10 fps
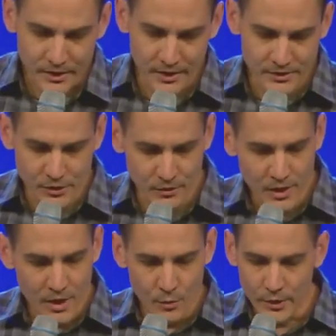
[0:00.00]
And so
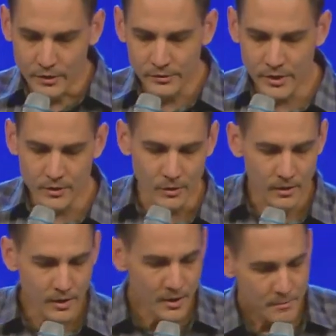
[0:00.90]
we don't know.
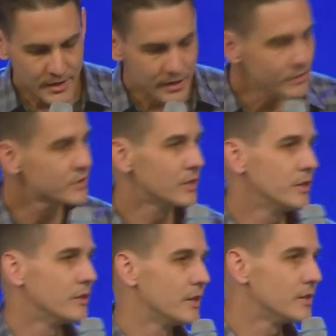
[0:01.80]
But here's the
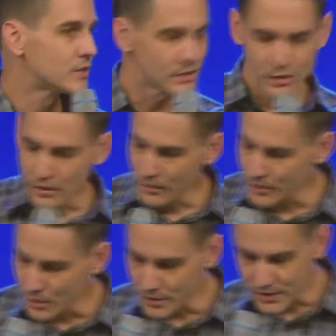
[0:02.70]
deal. He says, you don't
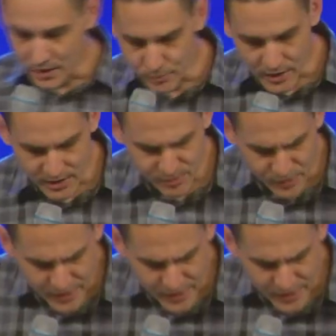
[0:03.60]
know what's going to prosper,